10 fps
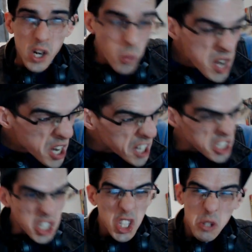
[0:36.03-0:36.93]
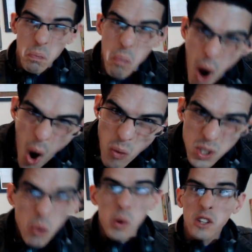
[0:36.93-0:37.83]
We are getting smoked
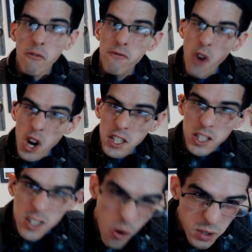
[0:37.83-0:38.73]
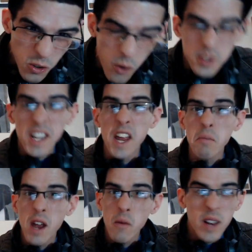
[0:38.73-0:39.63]
with the fucking snowstorm today,
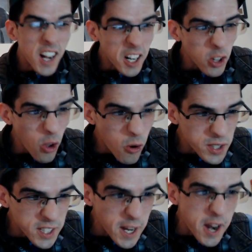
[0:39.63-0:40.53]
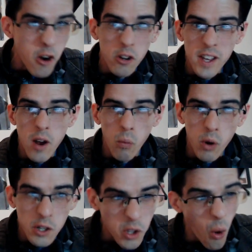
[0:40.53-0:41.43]
man. We got closed today early at
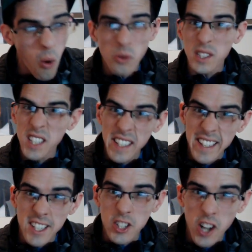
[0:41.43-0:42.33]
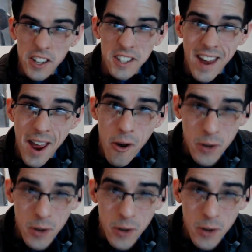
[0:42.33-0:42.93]
work. The whole city is shutting down.